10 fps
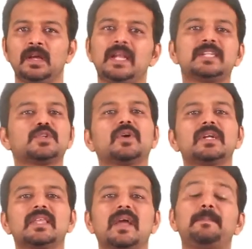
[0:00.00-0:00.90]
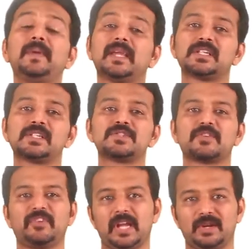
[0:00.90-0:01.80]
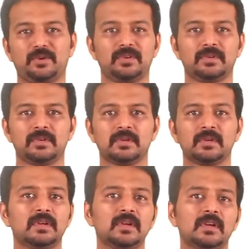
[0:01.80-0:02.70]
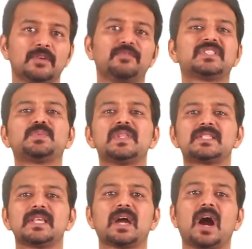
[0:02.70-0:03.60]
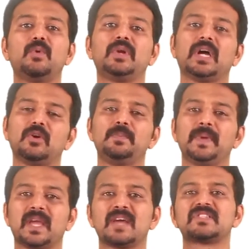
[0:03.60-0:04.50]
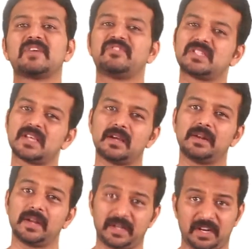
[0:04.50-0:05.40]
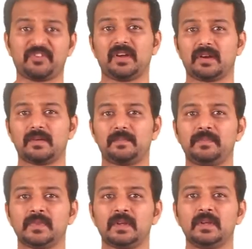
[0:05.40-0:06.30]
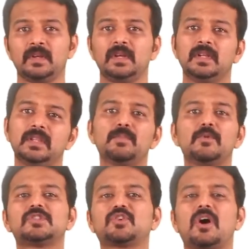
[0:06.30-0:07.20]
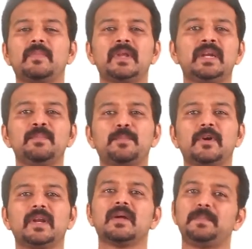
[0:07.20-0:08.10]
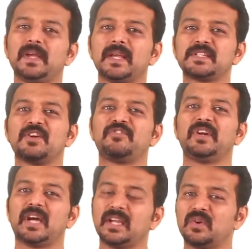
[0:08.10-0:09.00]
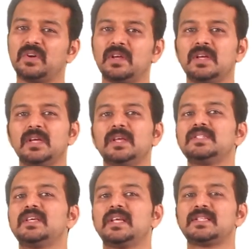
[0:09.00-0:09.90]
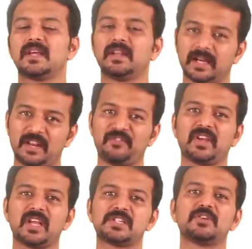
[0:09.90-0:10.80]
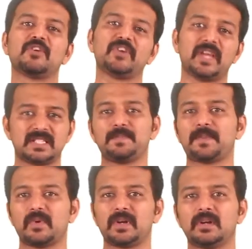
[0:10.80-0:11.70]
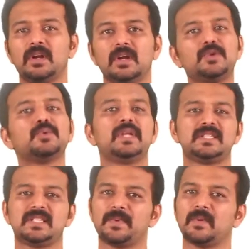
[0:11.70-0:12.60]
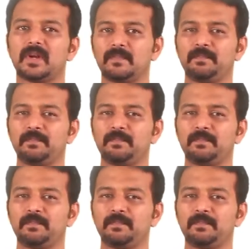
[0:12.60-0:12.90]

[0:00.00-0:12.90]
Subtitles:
Let's look at the applications of a diode. First, we'll see how diode behaves as a rectifier. The most common and important application of a diode is the rectification of AC power to DC power.